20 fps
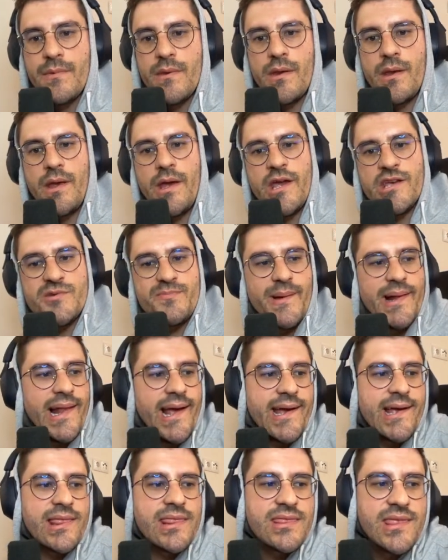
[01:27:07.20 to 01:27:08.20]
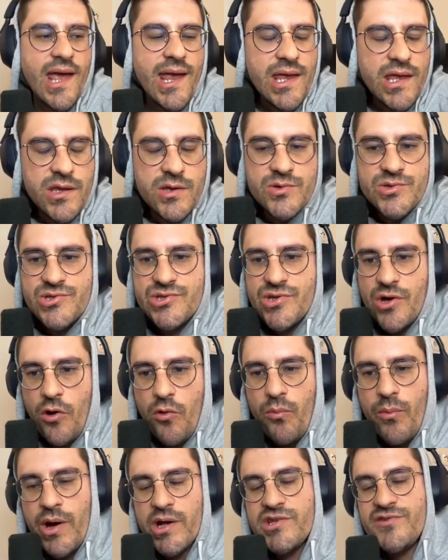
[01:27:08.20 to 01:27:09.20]
Ishmaelek, thank you so
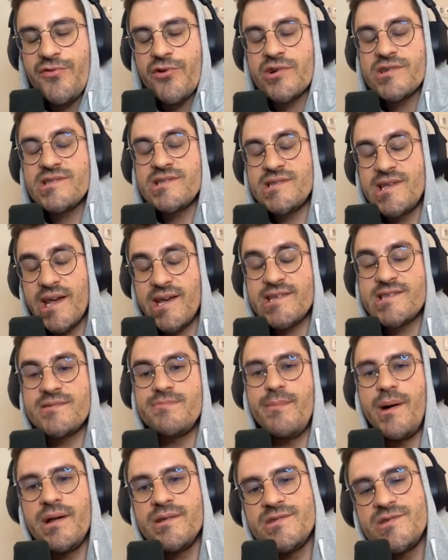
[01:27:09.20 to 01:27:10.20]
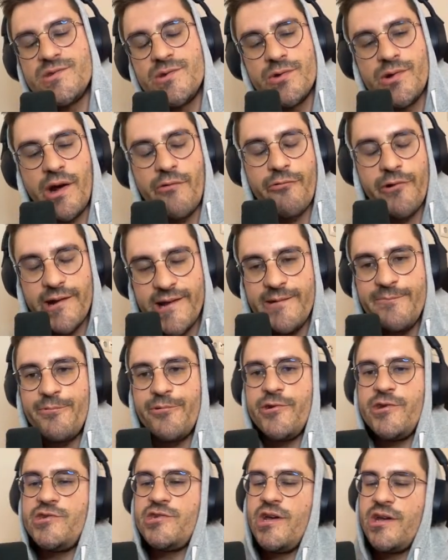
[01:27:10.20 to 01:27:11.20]
much for 6 months, dude. I really
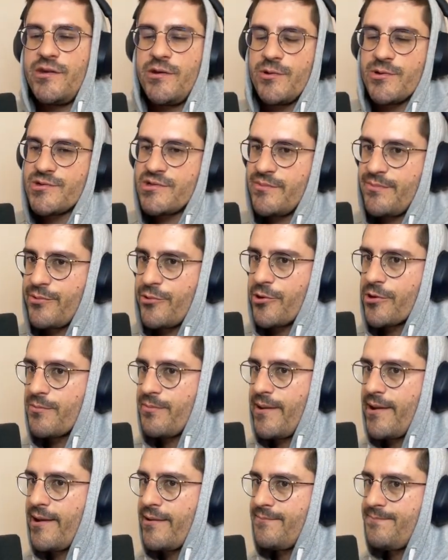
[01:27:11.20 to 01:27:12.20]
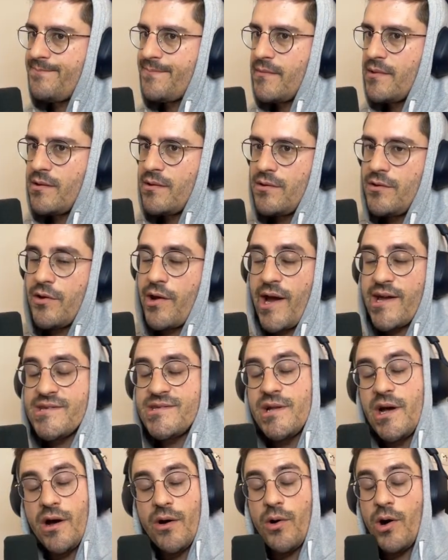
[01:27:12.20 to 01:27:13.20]
appreciate your support, man. You guys
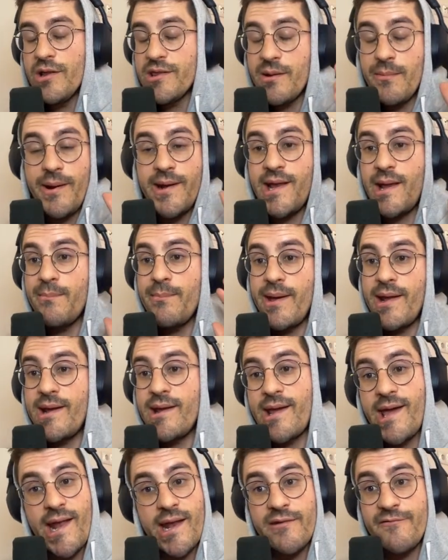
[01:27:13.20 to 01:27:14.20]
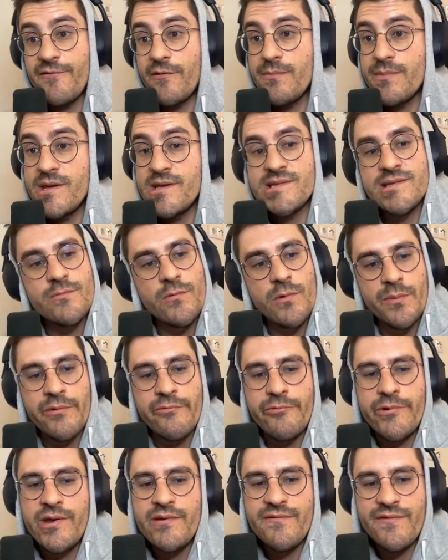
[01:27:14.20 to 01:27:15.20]
know all the money I'm getting from this, it will be
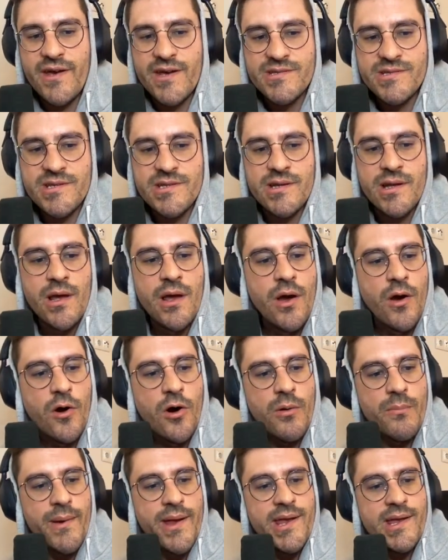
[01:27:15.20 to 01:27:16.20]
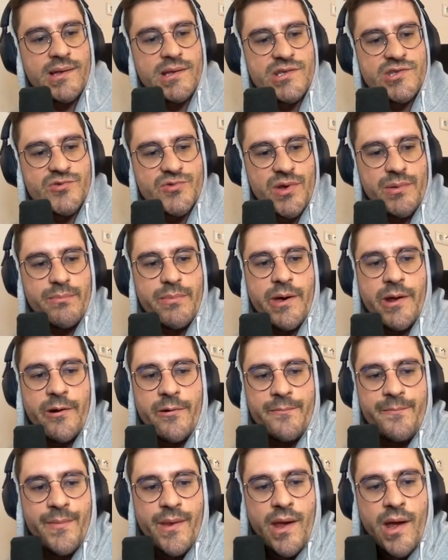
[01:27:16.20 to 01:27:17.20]
reinvested or making the stream
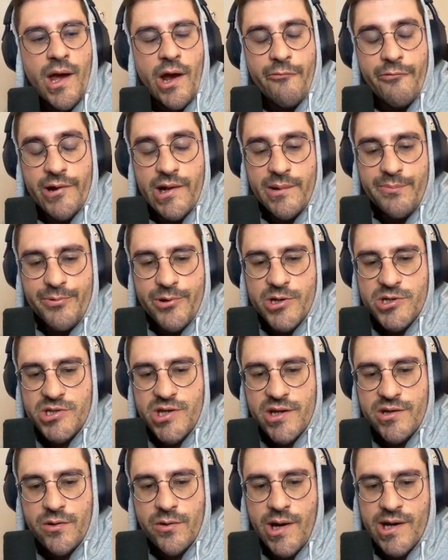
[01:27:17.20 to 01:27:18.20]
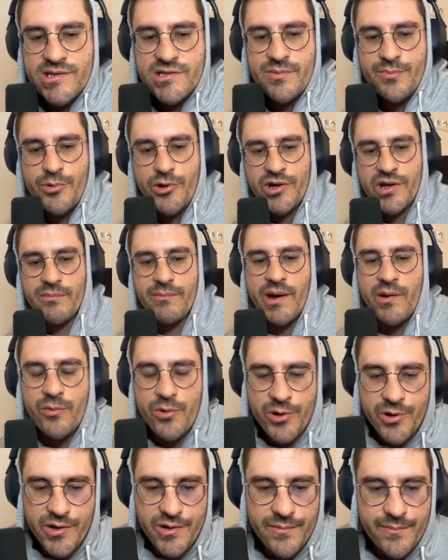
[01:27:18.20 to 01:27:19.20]
better. I really appreciate you guys supporting my
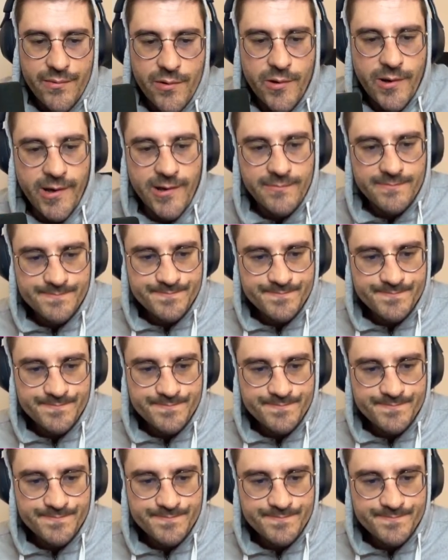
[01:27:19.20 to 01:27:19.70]
work. Okay.